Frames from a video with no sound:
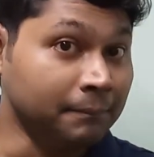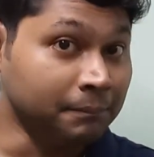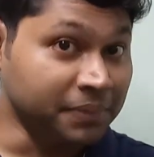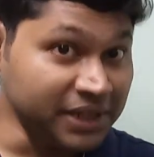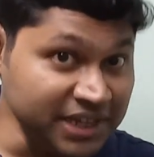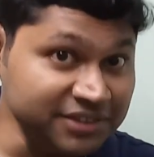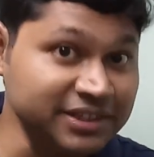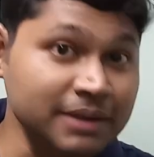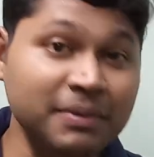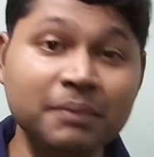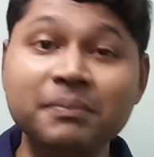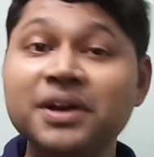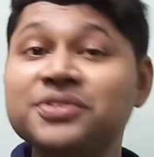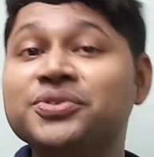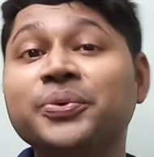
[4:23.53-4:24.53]
Please
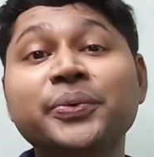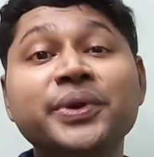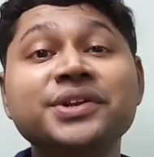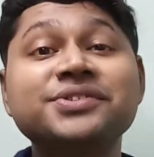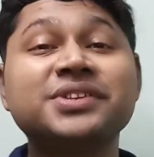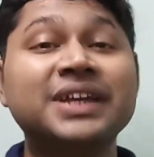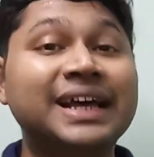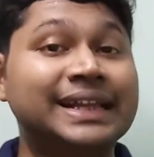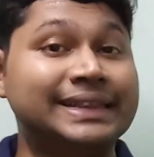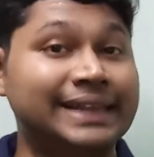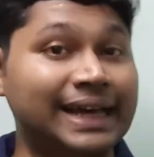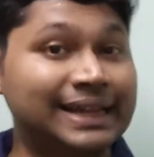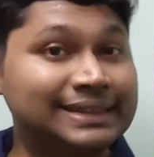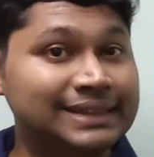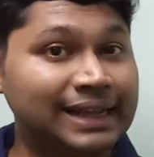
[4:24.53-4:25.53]
remember, students,
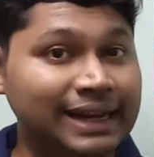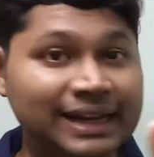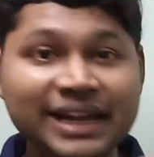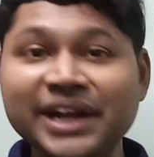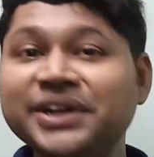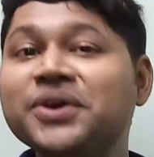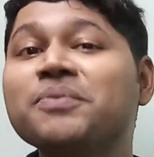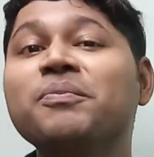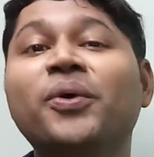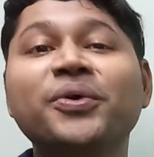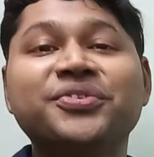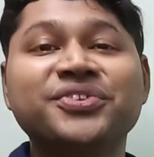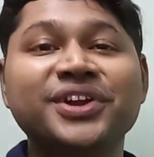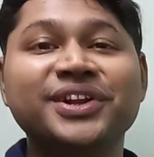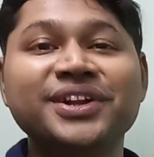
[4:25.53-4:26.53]
there is a relative
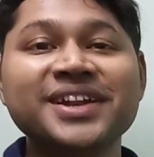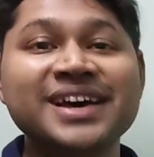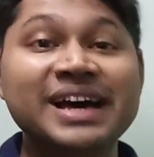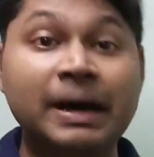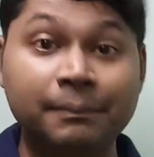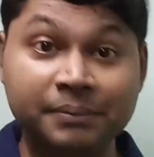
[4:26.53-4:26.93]
motion